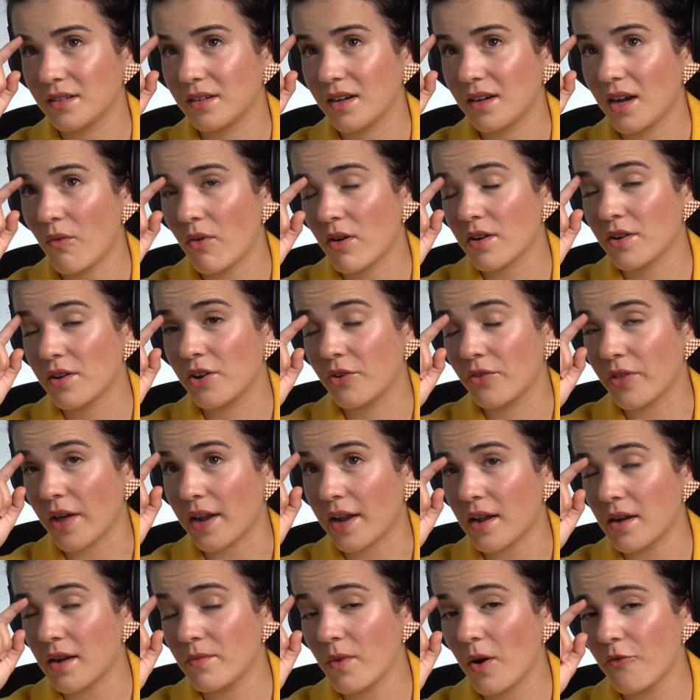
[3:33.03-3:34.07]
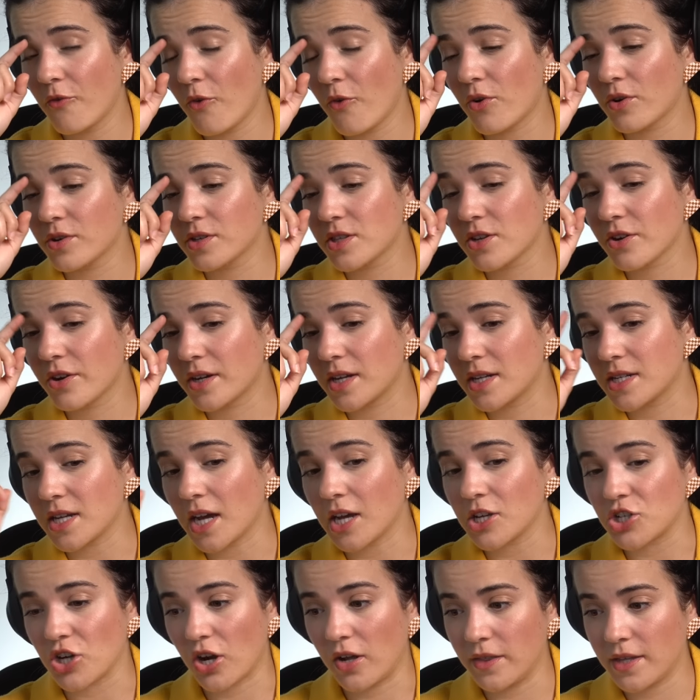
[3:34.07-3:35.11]
I wanna know that. Of course they're gonna
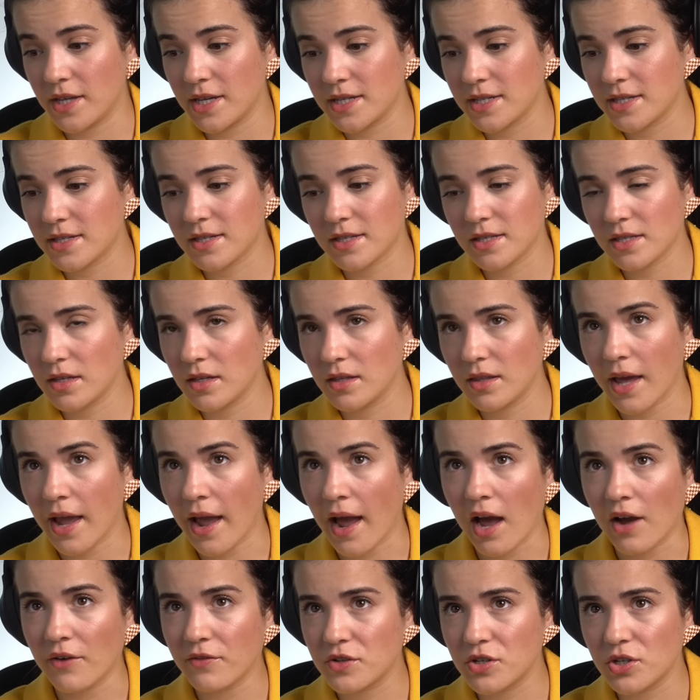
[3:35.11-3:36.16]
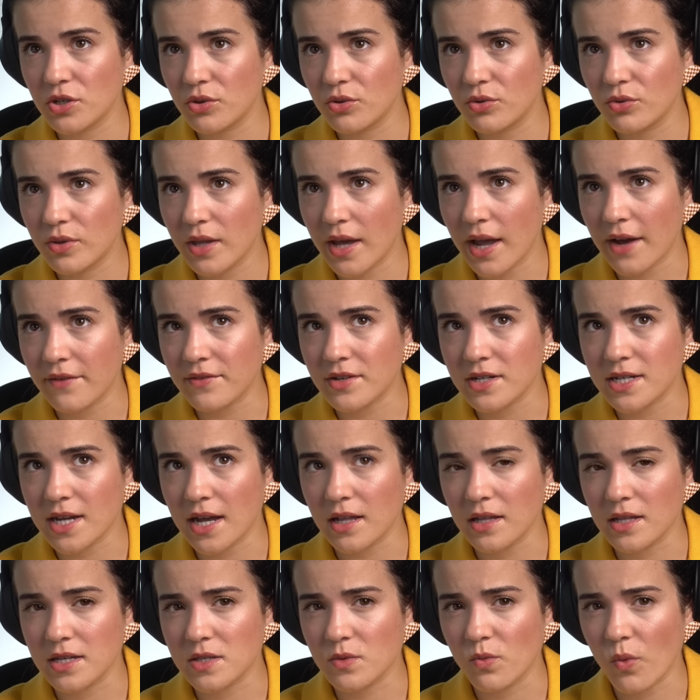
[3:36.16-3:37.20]
touch on this. They have to. They have to
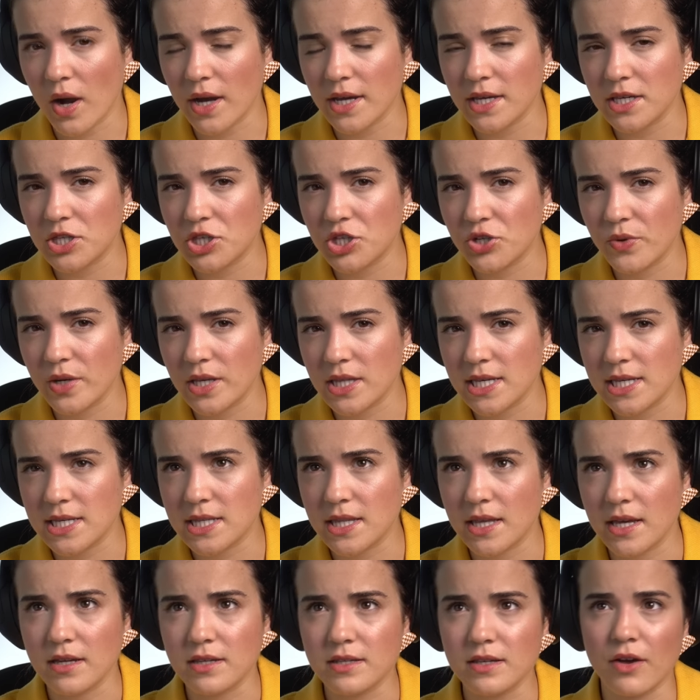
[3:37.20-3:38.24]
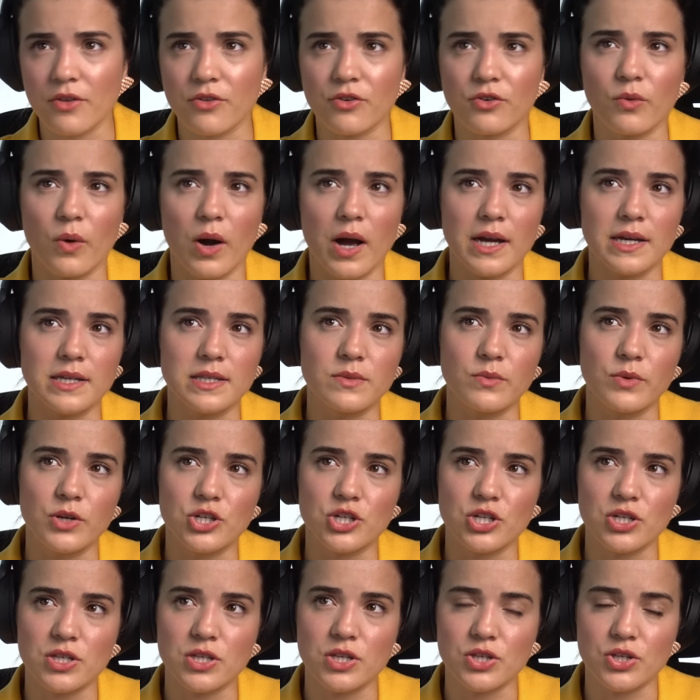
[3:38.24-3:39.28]
tell us why he's doing these things, otherwise we
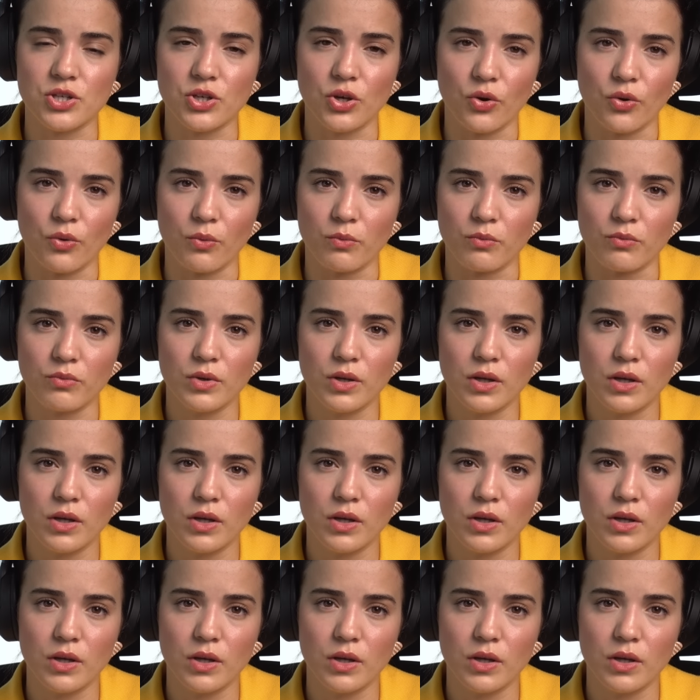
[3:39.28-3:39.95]
just assume,